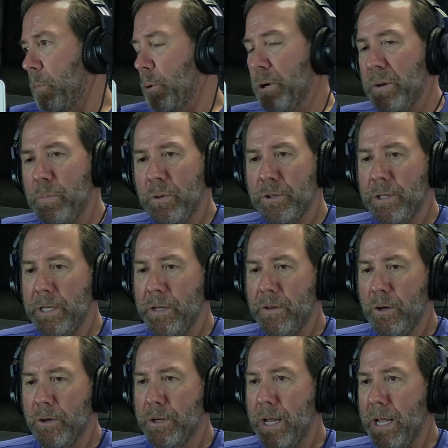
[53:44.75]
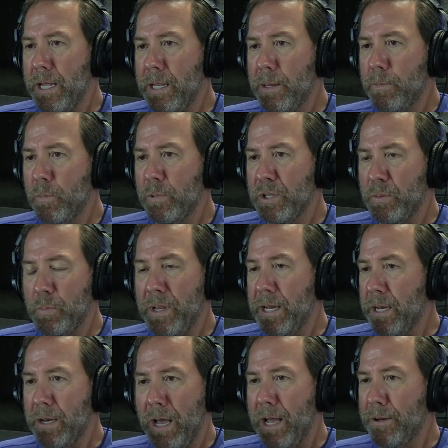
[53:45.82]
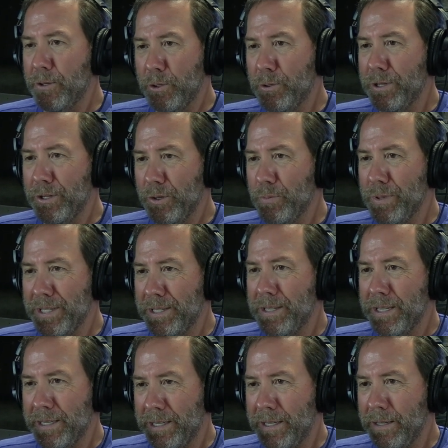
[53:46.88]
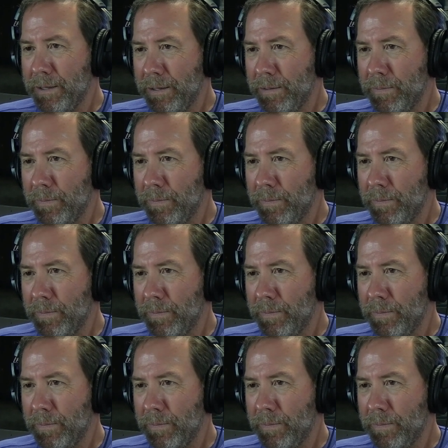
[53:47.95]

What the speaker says: 30% of their time was spent not doing your business